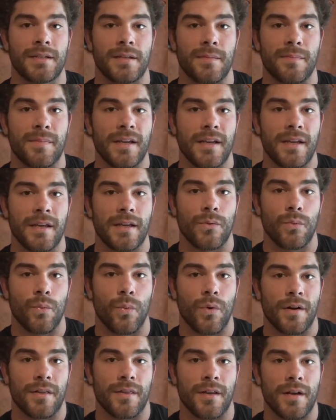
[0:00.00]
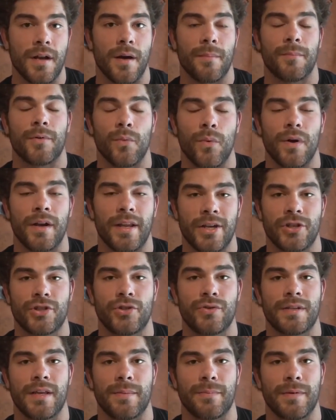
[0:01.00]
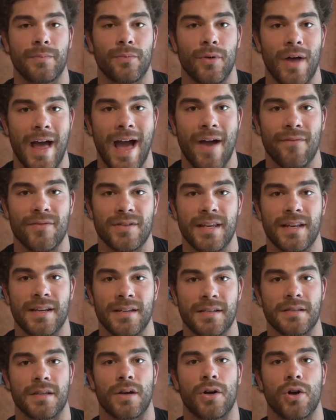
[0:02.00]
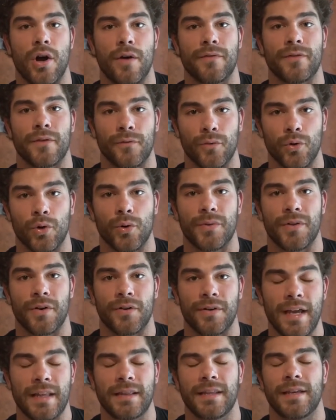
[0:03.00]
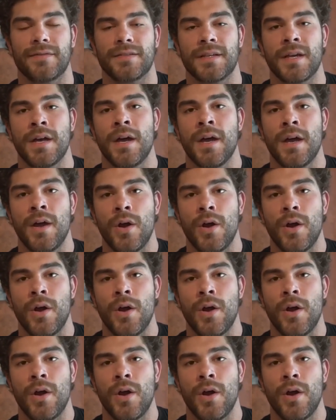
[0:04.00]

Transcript: to be one of the number one issues that people have is getting stuck off the floor with their deadlift.